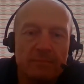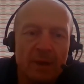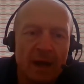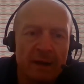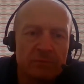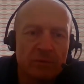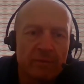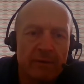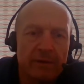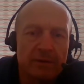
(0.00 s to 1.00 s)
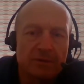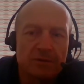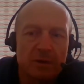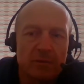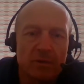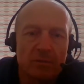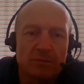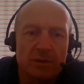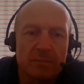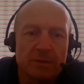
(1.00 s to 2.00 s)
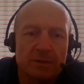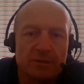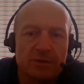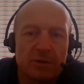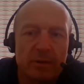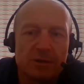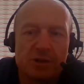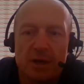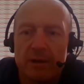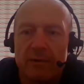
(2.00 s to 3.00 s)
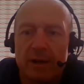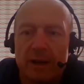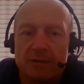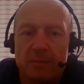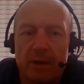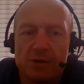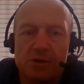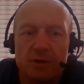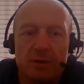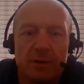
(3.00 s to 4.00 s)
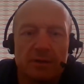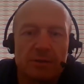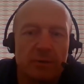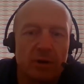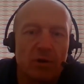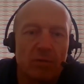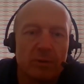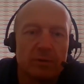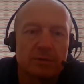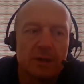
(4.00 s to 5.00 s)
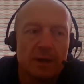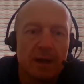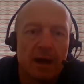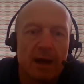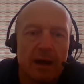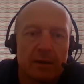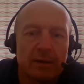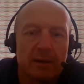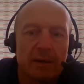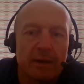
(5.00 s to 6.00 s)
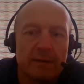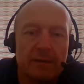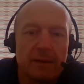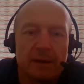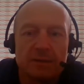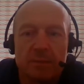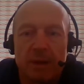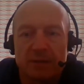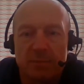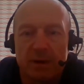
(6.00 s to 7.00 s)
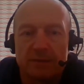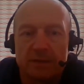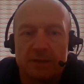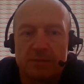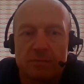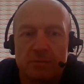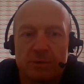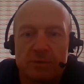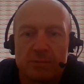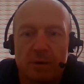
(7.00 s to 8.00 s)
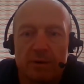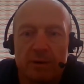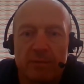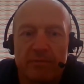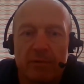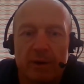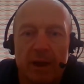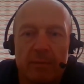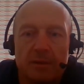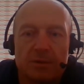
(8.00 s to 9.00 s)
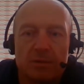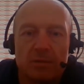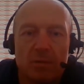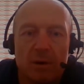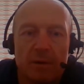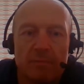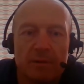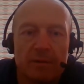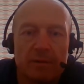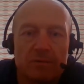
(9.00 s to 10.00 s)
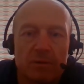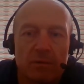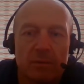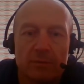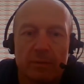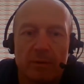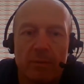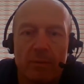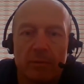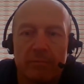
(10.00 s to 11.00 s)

And I've done various roles in the business through engineering, estimation, into procurement, and then into best practice, which is what I did before I came into this role I'm doing at the moment